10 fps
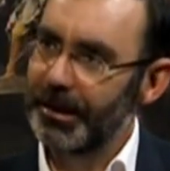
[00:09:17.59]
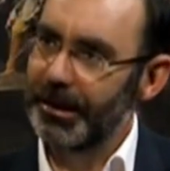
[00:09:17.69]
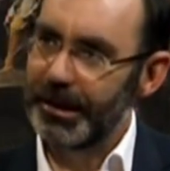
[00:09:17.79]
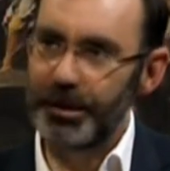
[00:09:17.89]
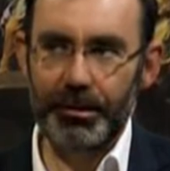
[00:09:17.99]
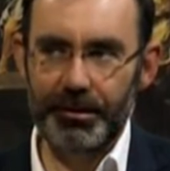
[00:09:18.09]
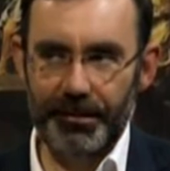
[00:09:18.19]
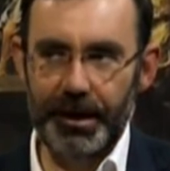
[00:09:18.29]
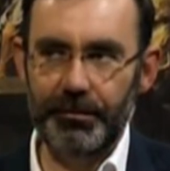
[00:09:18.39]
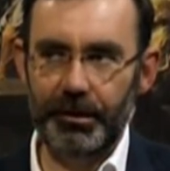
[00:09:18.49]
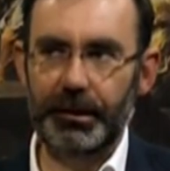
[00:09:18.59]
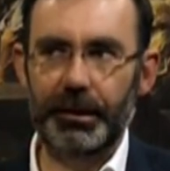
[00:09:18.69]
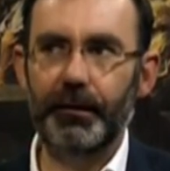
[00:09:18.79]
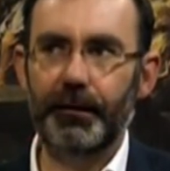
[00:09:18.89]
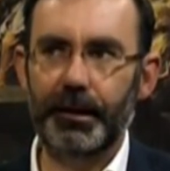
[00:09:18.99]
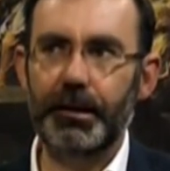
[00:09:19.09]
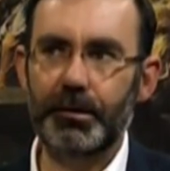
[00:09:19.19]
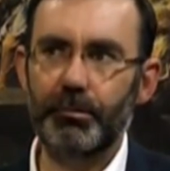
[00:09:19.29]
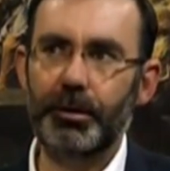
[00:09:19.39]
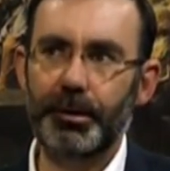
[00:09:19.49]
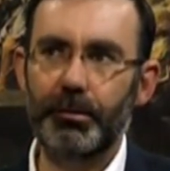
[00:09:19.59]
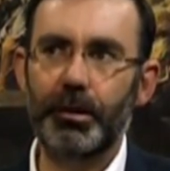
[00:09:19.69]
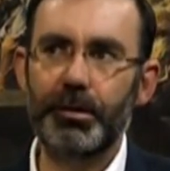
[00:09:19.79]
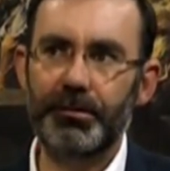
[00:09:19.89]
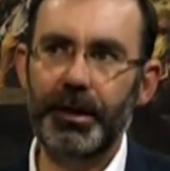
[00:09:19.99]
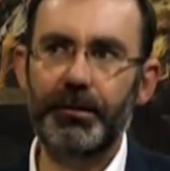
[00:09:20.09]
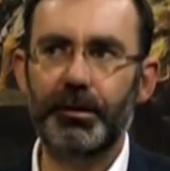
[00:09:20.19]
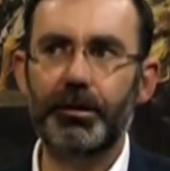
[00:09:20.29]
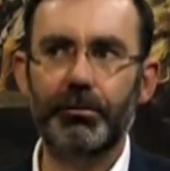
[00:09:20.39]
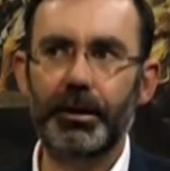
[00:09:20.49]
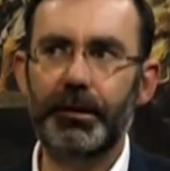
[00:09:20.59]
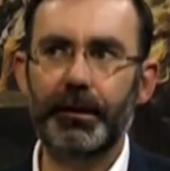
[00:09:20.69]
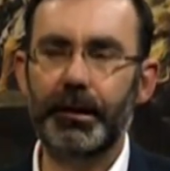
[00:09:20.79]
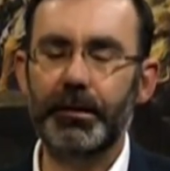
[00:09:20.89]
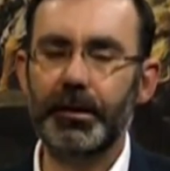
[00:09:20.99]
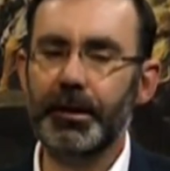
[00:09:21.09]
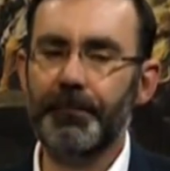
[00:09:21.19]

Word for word: he who is faithful in little things will be the one who's faithful in great things.